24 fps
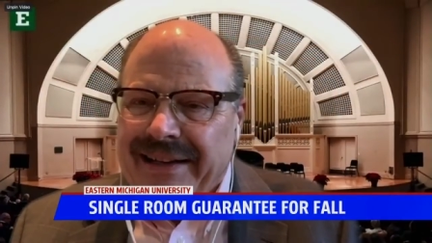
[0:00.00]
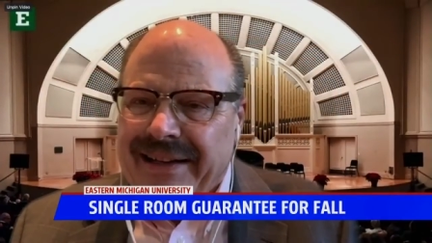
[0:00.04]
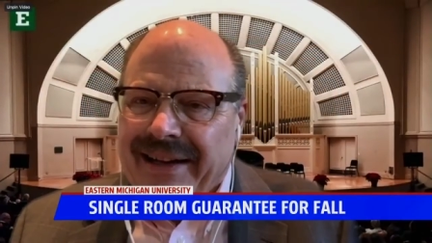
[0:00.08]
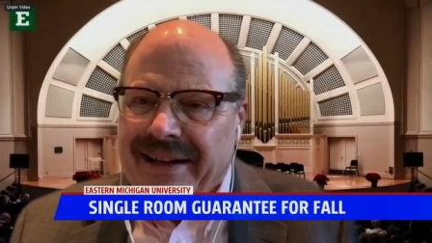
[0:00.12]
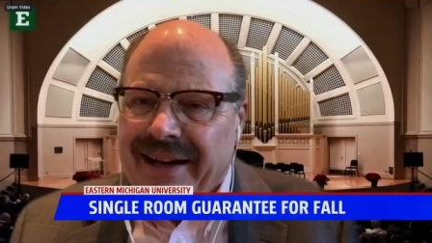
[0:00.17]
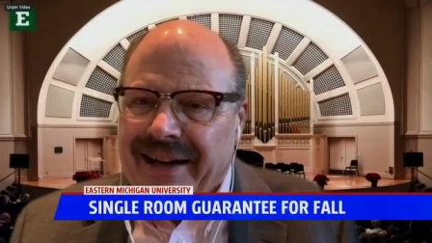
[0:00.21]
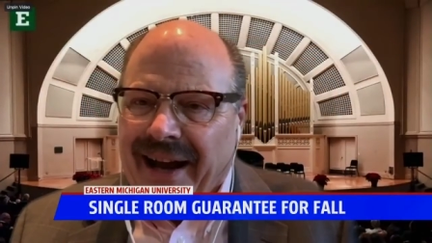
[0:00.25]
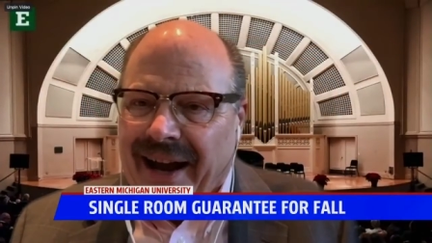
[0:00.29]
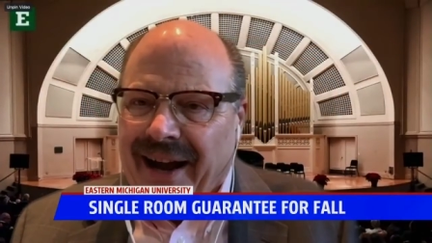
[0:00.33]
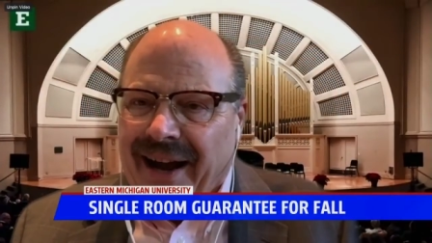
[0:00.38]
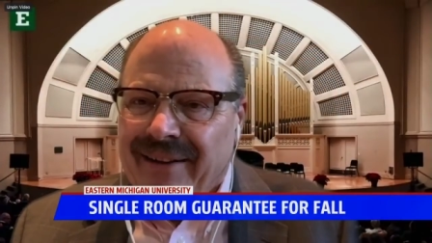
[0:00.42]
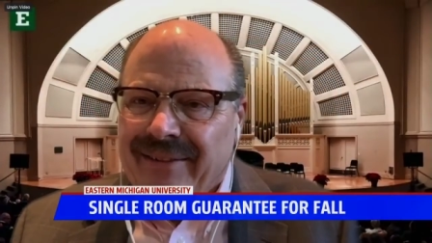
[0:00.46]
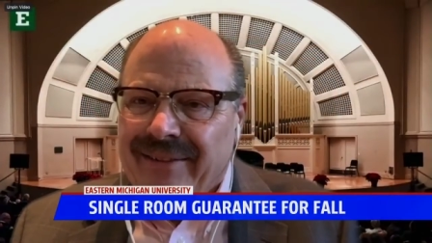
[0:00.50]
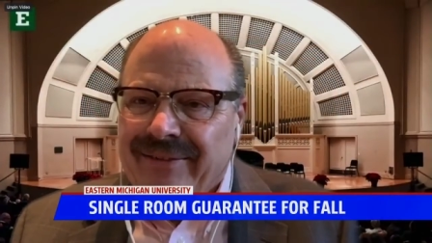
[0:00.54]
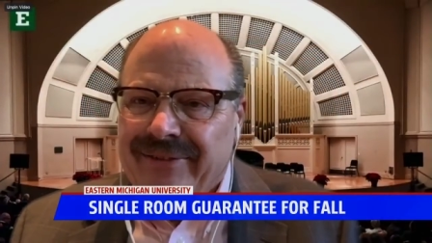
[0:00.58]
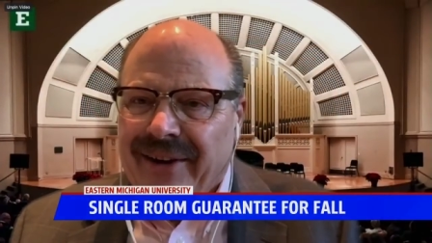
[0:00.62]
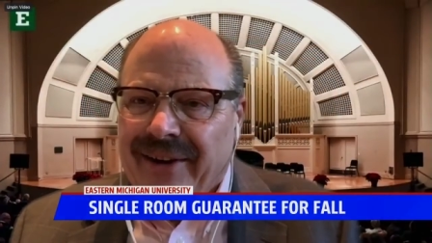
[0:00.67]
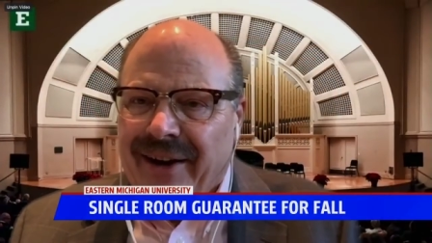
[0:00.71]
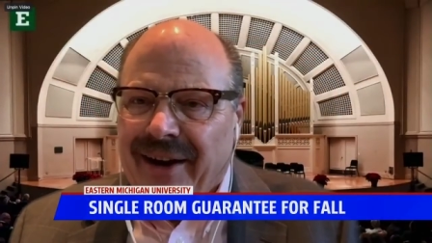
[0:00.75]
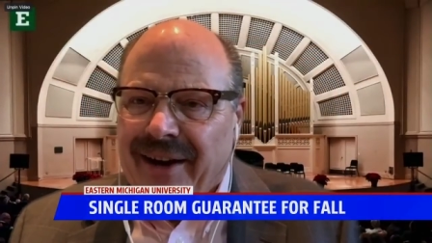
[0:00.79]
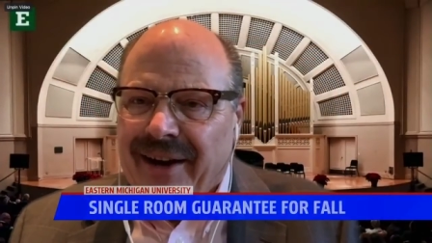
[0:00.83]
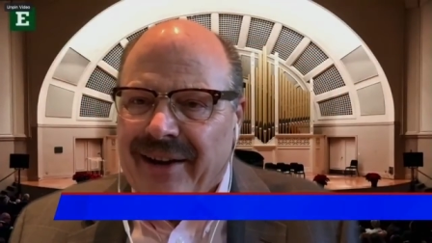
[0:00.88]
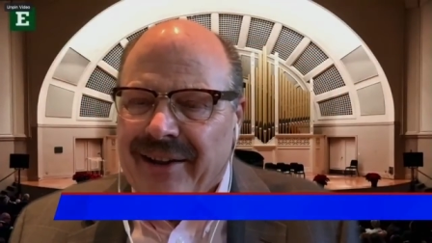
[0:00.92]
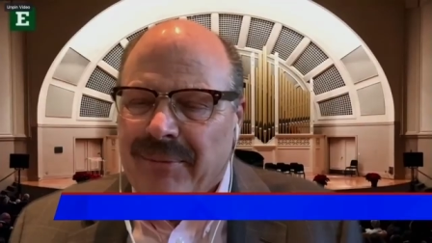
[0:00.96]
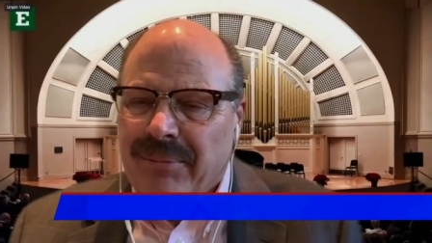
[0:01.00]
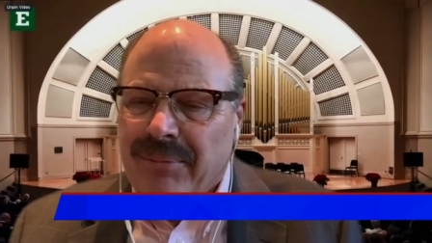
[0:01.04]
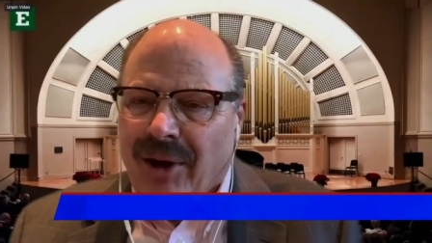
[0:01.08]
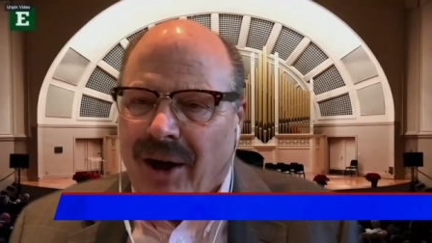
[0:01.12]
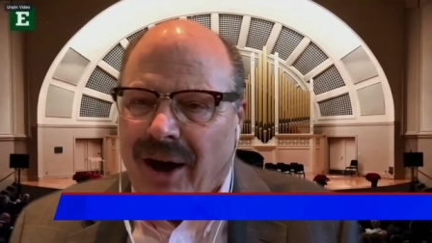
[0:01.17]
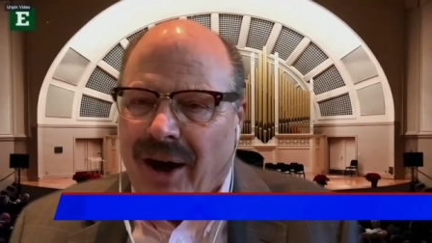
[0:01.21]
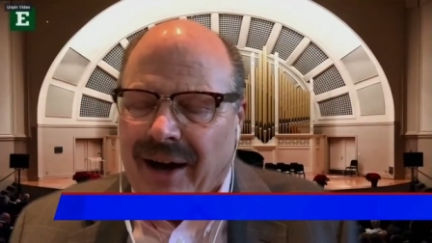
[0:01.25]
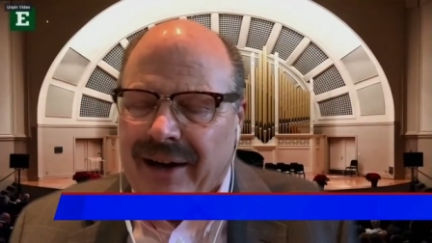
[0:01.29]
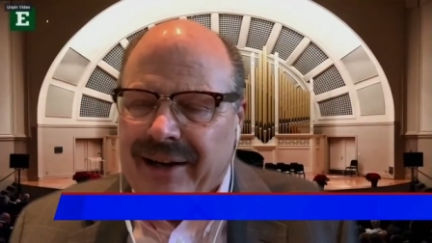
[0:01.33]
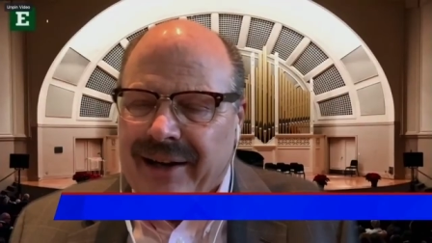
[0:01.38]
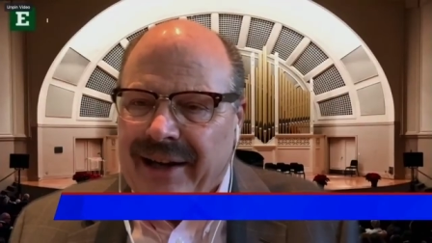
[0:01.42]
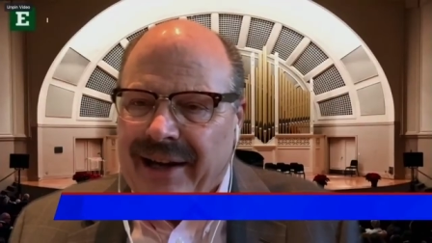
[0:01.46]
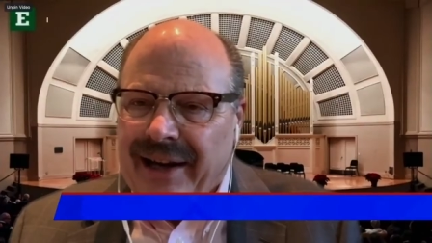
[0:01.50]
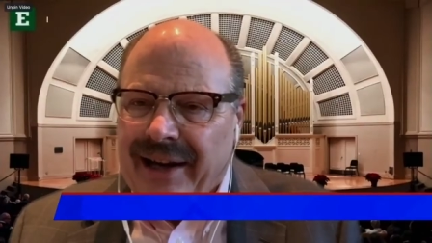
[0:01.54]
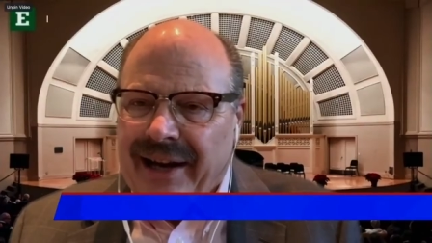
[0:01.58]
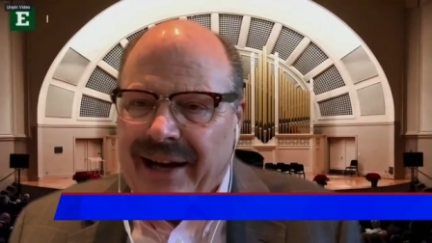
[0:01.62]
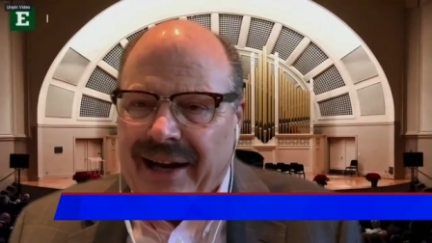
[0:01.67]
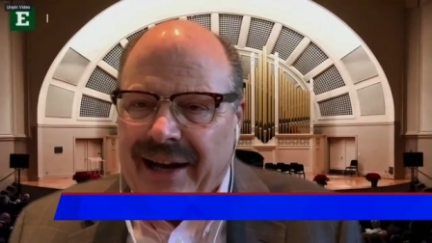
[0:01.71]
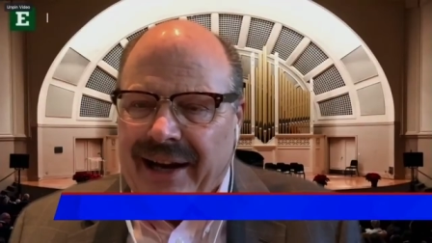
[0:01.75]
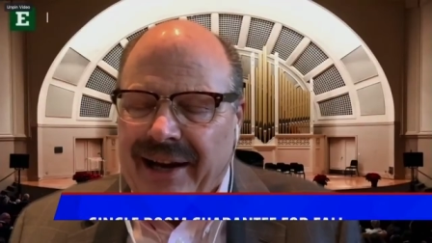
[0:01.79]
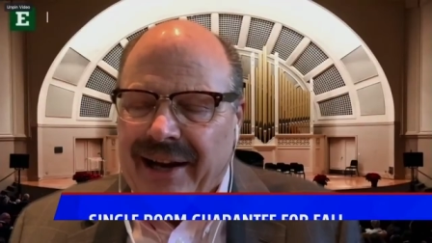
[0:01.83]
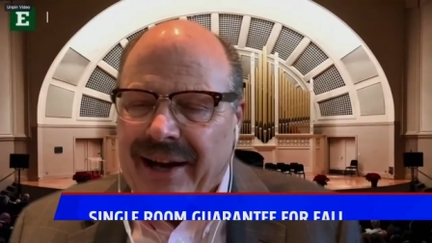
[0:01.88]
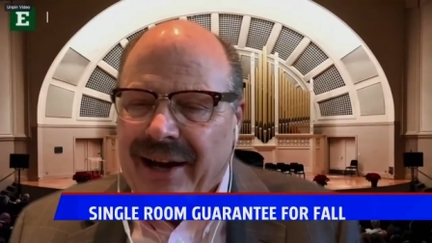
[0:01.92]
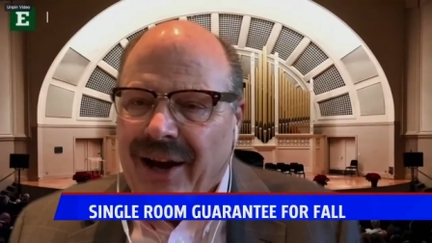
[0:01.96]
and have the block
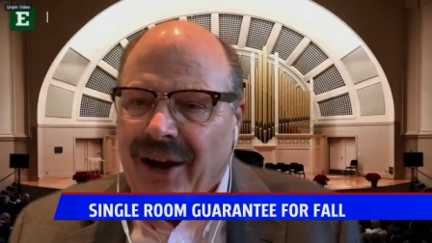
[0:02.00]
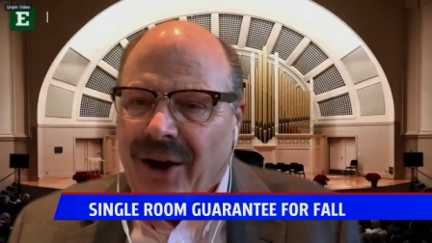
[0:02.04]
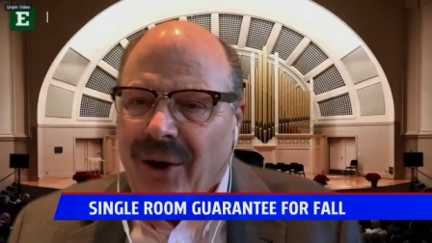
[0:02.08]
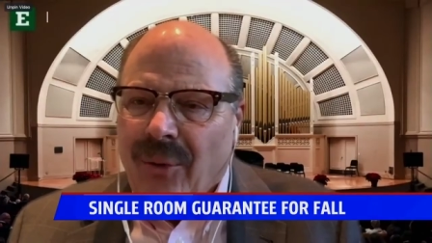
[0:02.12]
E.